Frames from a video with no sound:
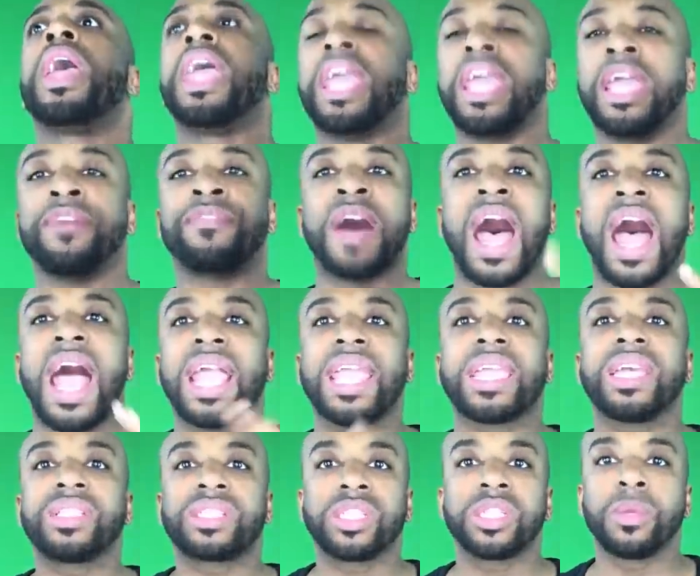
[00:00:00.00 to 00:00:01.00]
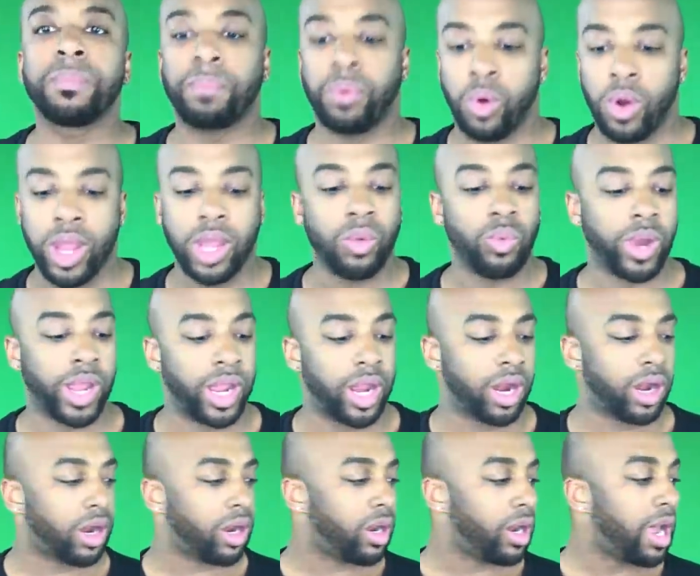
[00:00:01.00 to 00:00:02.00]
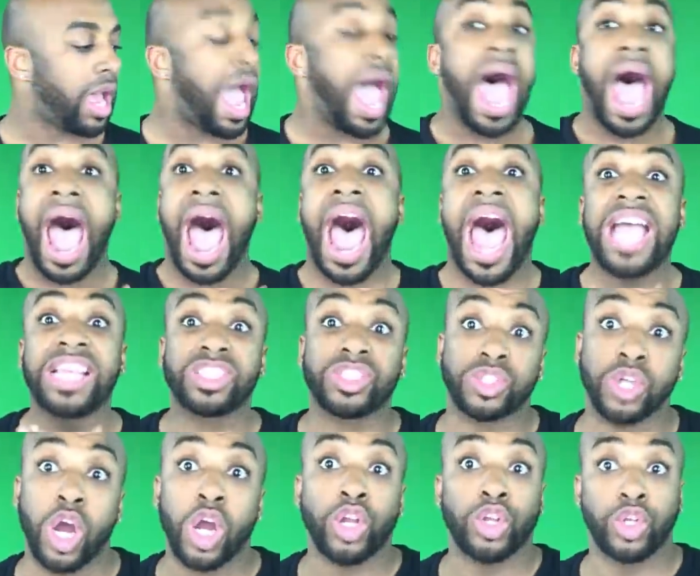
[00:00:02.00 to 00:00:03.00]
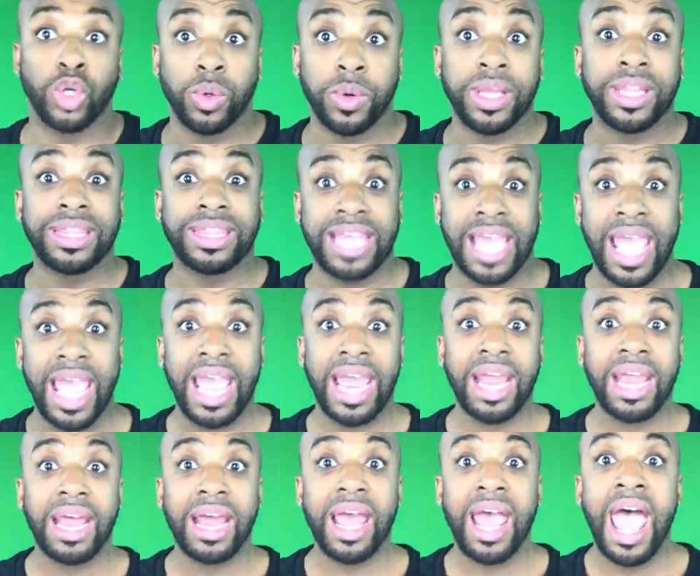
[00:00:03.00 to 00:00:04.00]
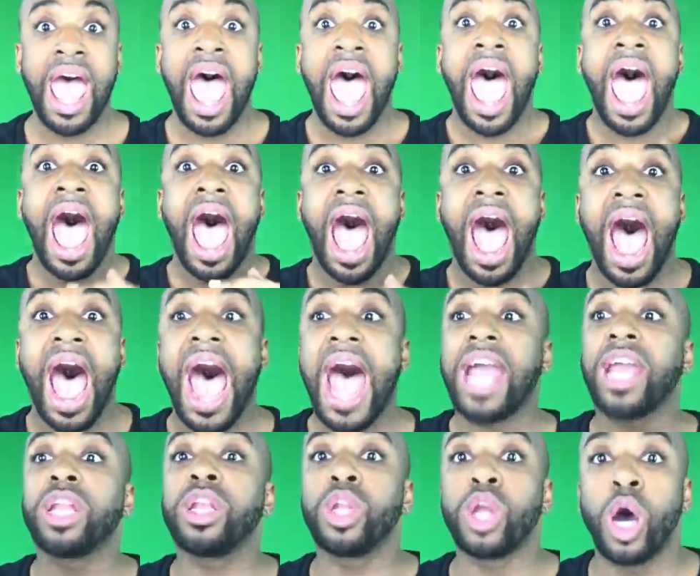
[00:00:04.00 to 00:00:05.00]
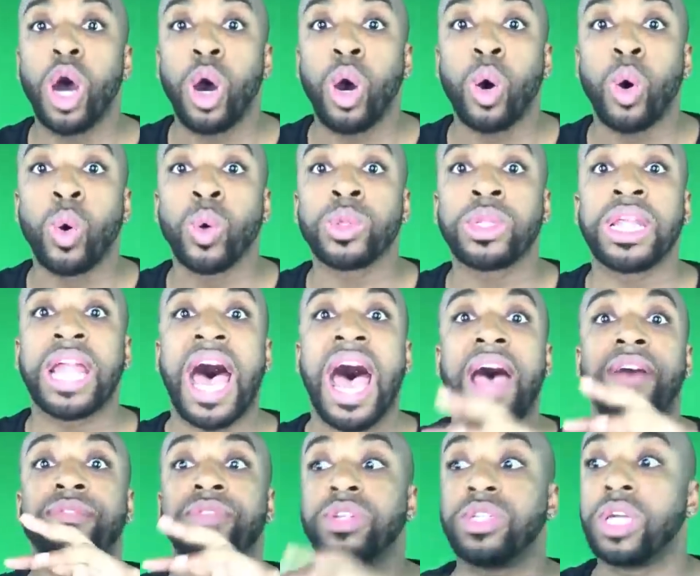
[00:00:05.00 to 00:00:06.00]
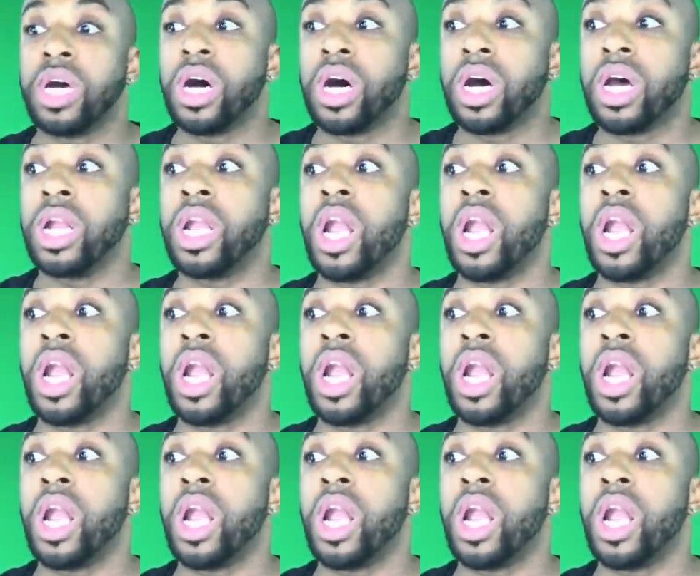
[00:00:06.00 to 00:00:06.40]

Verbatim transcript: If I get to the point where I start doing that, I know that I've done